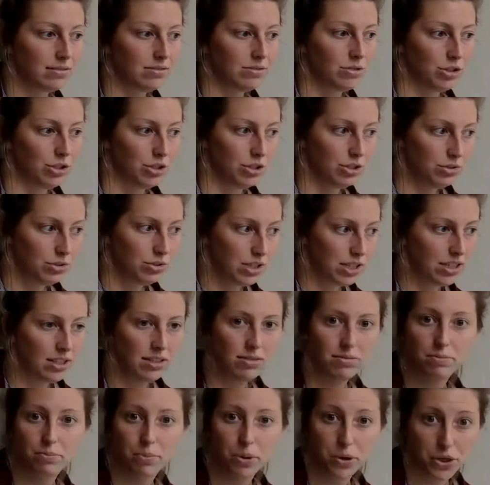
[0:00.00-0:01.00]
you
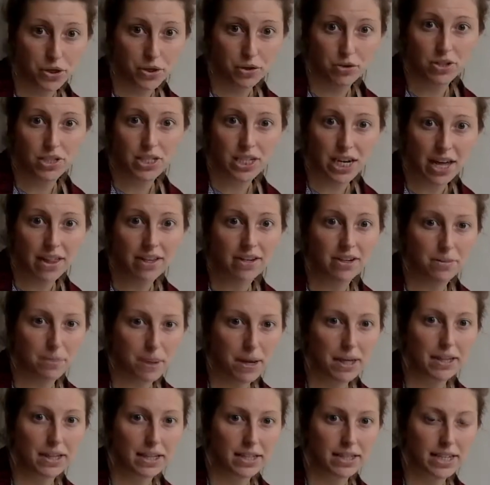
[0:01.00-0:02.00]
can put those together to
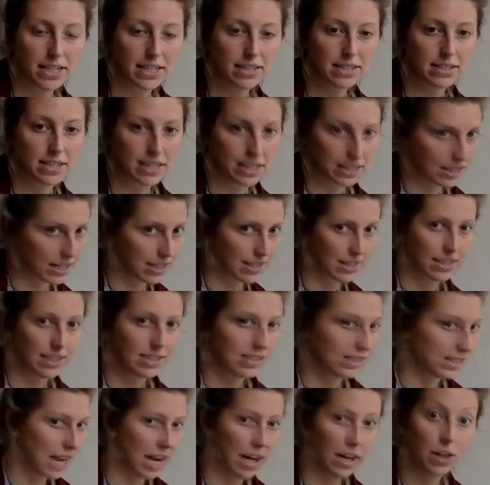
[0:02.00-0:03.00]
make the 10 stick. That's
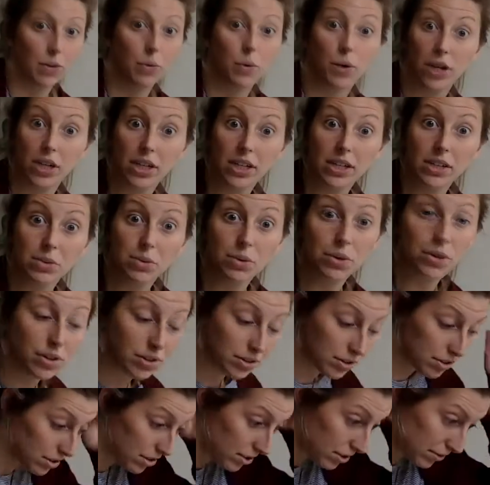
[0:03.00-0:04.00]
exactly what it
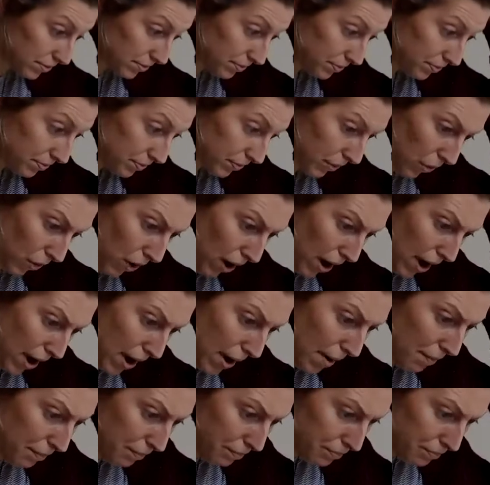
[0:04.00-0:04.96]
equals, okay?